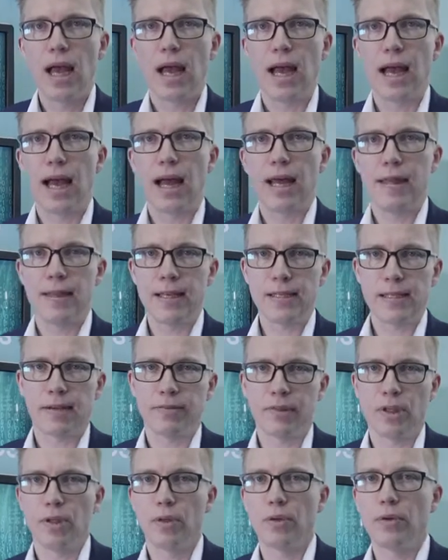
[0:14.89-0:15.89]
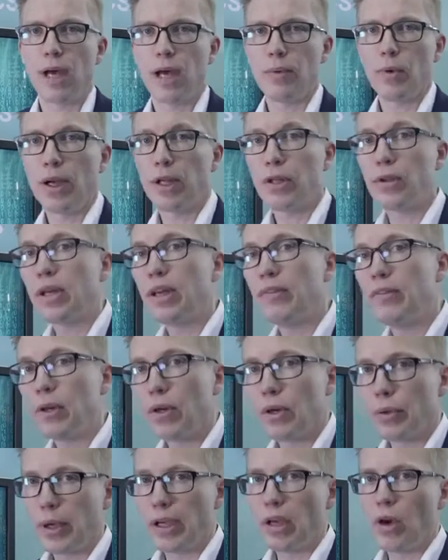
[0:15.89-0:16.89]
And this afternoon, I wanted to give
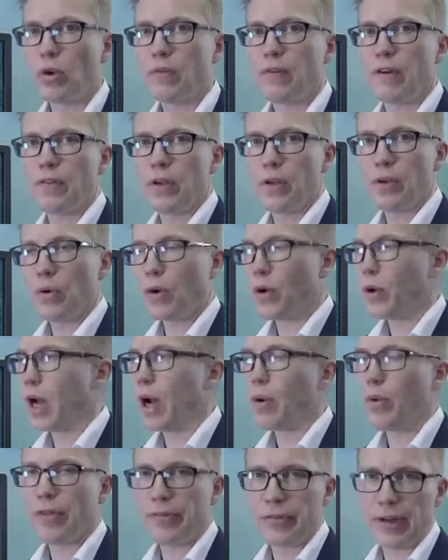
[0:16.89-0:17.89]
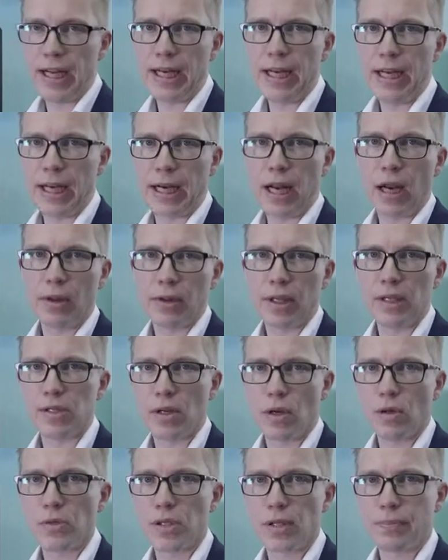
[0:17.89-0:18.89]
you a quick overview on our 3D analytics
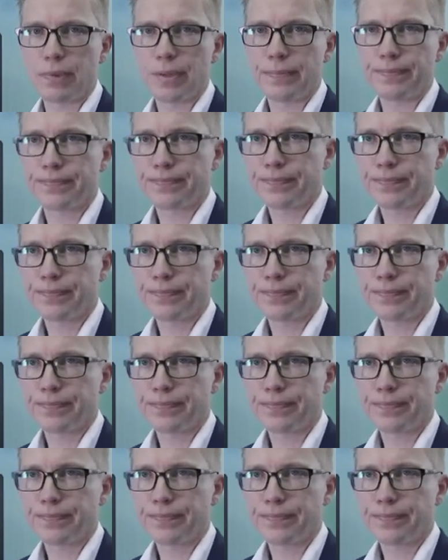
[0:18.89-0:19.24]
concept.